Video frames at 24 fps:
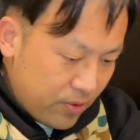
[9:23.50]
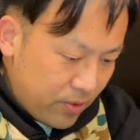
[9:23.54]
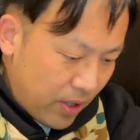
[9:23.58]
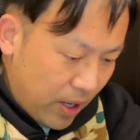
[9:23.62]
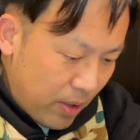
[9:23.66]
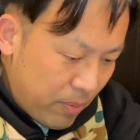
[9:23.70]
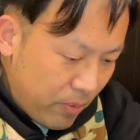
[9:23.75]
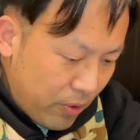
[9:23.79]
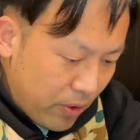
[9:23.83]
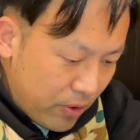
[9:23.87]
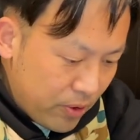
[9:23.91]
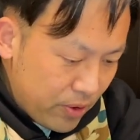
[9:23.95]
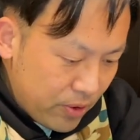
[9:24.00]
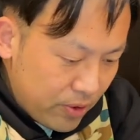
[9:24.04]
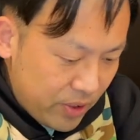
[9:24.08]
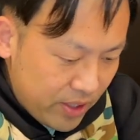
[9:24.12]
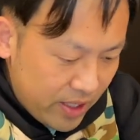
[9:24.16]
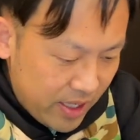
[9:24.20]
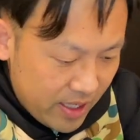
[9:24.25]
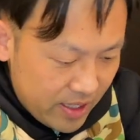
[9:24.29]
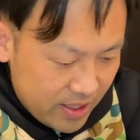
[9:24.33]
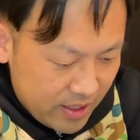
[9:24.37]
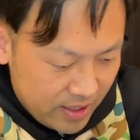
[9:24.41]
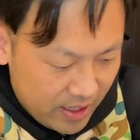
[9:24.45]
I'm not going to
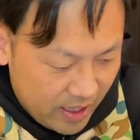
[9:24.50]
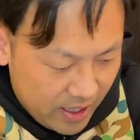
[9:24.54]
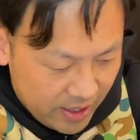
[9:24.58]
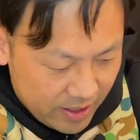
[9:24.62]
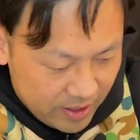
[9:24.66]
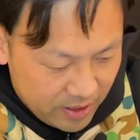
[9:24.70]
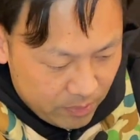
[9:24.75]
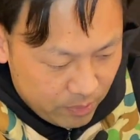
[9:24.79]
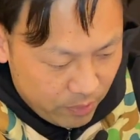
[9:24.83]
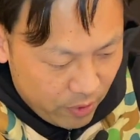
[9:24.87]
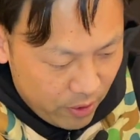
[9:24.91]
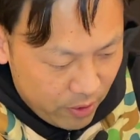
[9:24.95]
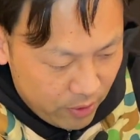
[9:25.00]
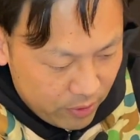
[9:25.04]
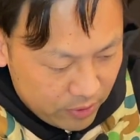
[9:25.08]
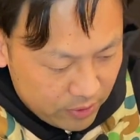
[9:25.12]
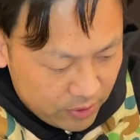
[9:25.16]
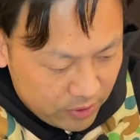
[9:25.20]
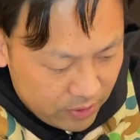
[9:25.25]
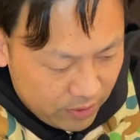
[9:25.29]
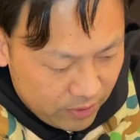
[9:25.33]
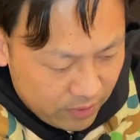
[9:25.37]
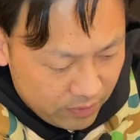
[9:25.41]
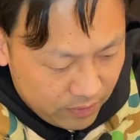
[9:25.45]
get like the
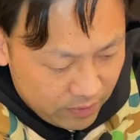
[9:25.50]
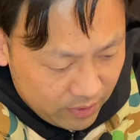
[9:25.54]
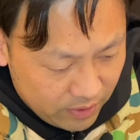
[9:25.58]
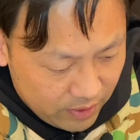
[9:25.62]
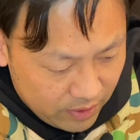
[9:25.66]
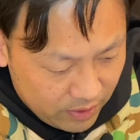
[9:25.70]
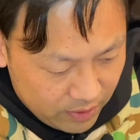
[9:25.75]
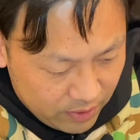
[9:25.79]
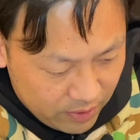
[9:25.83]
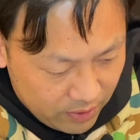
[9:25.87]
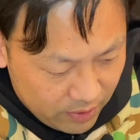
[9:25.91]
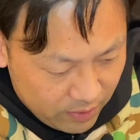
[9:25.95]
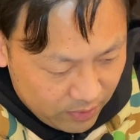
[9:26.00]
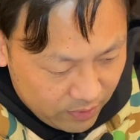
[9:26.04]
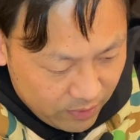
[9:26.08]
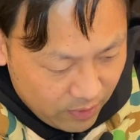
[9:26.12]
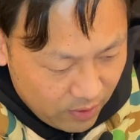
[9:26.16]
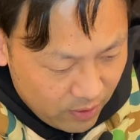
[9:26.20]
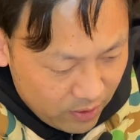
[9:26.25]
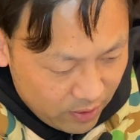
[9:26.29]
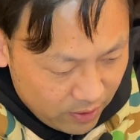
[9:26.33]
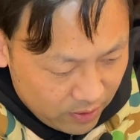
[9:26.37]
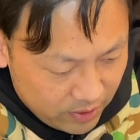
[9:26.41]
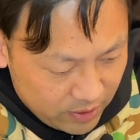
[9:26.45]
perks on
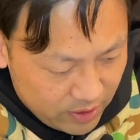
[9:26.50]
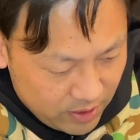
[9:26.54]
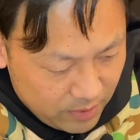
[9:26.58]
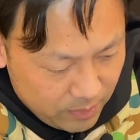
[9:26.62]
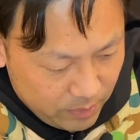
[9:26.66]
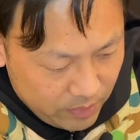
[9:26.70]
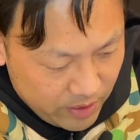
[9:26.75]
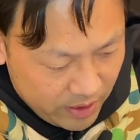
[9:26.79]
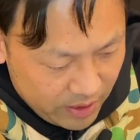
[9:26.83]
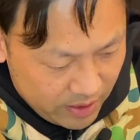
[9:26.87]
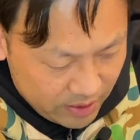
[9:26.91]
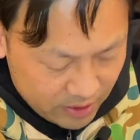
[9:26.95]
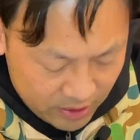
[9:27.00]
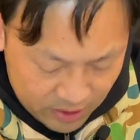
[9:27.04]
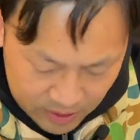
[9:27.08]
oh yeah, getting